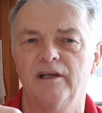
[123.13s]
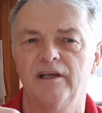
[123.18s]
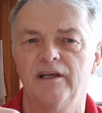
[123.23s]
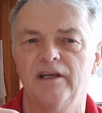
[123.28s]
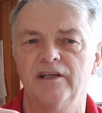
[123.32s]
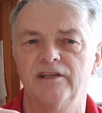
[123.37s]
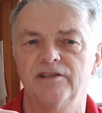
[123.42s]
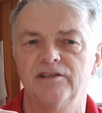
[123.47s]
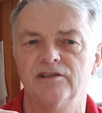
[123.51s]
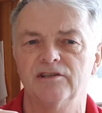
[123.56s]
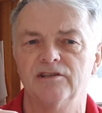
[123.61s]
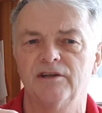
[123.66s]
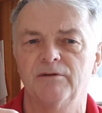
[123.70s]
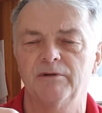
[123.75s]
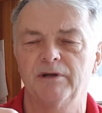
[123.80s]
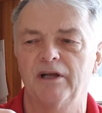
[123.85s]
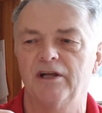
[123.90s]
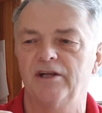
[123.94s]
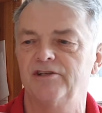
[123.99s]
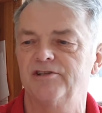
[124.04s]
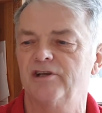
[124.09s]
is. I know he
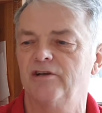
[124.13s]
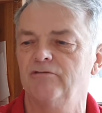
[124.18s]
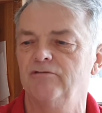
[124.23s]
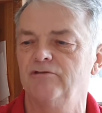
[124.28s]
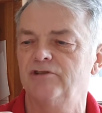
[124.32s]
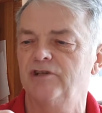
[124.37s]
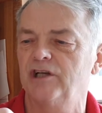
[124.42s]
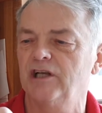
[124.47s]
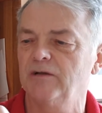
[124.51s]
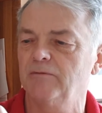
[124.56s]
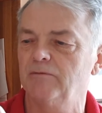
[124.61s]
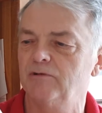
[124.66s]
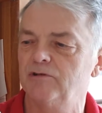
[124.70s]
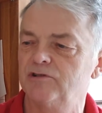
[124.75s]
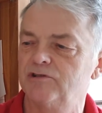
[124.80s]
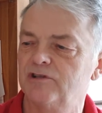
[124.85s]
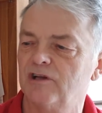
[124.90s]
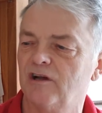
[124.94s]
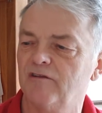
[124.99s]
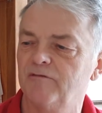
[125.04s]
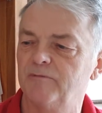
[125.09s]
had his own team and
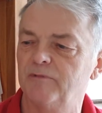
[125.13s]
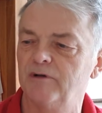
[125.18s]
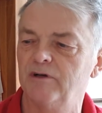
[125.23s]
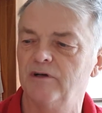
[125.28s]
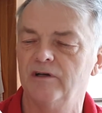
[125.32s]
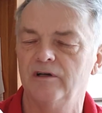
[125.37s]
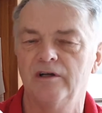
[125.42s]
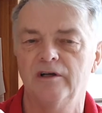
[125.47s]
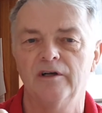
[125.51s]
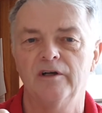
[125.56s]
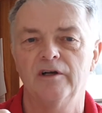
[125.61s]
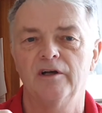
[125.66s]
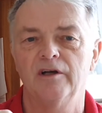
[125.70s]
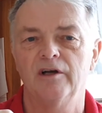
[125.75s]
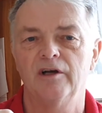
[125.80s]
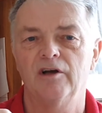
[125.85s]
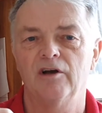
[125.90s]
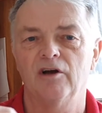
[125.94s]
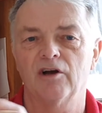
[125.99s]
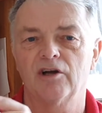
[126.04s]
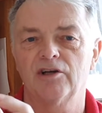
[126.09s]
stuff, but
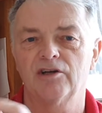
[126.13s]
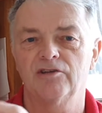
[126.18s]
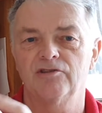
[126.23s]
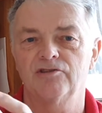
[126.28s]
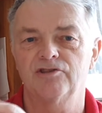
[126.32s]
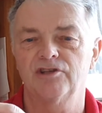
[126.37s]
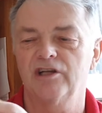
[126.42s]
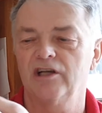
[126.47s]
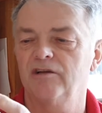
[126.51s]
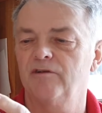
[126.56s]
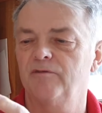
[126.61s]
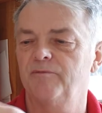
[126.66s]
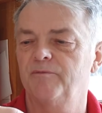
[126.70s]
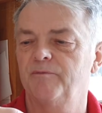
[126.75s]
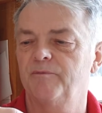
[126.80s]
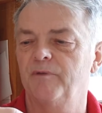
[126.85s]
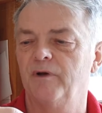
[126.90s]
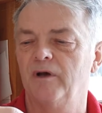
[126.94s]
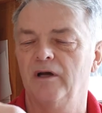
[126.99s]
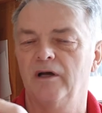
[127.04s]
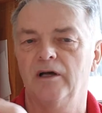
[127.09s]
I couldn't see
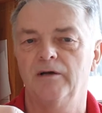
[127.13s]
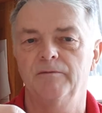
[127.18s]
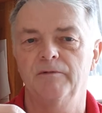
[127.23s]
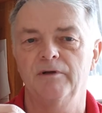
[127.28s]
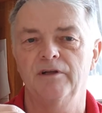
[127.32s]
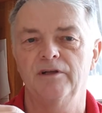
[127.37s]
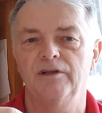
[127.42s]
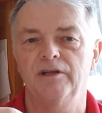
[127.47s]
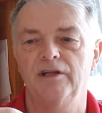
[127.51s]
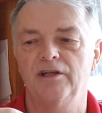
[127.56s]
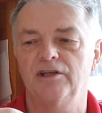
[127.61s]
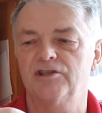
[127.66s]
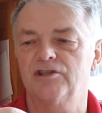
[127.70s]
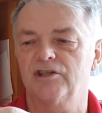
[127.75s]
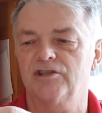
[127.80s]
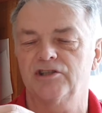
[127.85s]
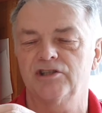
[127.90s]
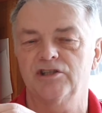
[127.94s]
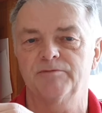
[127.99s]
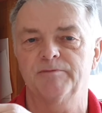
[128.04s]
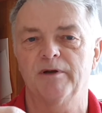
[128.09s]
in the
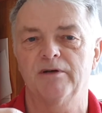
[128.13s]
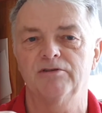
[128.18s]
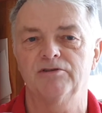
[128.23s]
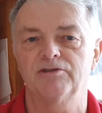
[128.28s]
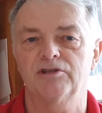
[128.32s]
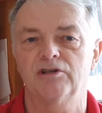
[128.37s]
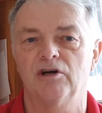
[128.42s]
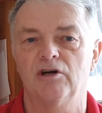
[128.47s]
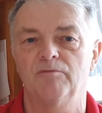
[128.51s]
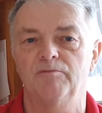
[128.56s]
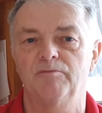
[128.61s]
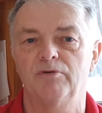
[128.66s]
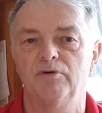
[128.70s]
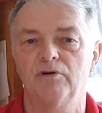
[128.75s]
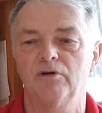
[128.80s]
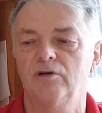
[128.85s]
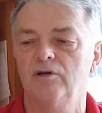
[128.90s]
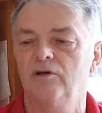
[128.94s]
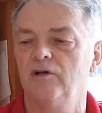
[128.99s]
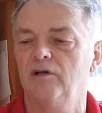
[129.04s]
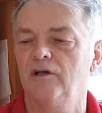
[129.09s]
Sussex postcard
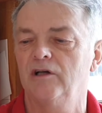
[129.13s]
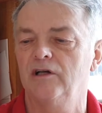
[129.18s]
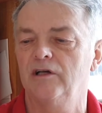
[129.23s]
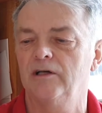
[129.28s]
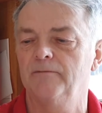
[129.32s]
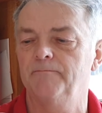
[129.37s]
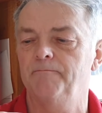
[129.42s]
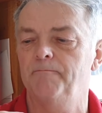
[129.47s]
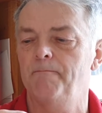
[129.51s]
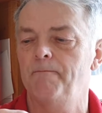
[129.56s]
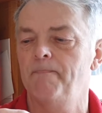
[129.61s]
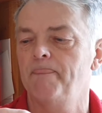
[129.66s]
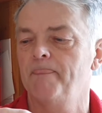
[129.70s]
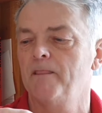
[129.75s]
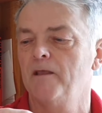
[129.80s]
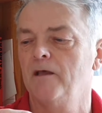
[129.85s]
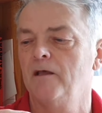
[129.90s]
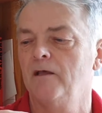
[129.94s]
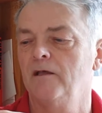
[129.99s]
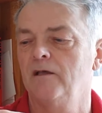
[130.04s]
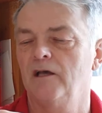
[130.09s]
book
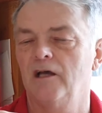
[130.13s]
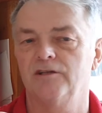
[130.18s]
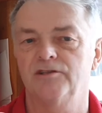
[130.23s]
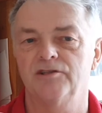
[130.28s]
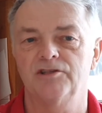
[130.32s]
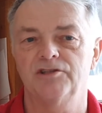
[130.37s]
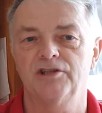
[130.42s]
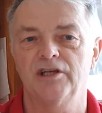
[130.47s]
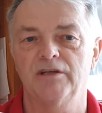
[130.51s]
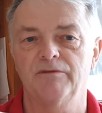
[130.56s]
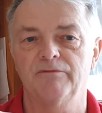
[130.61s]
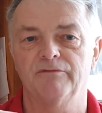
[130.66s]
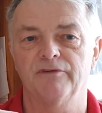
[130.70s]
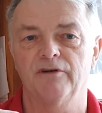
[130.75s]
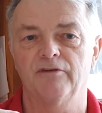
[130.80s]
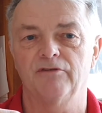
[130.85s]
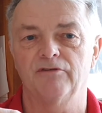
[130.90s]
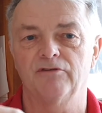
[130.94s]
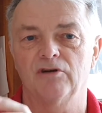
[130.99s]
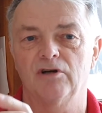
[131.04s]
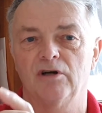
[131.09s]
there's a team
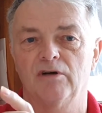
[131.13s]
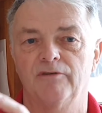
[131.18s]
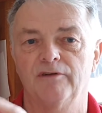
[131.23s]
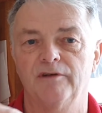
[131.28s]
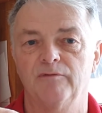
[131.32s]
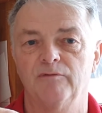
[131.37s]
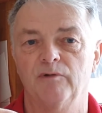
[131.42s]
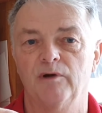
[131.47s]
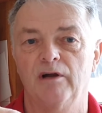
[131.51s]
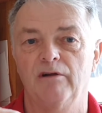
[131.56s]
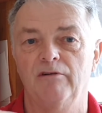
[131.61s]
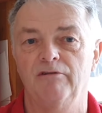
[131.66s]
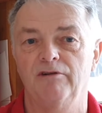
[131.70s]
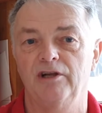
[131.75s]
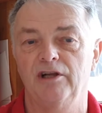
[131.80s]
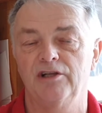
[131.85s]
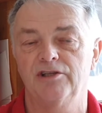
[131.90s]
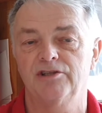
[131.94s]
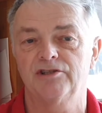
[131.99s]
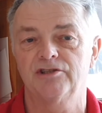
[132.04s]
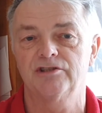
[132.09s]
photograph him wearing
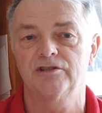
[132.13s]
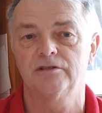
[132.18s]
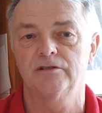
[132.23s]
this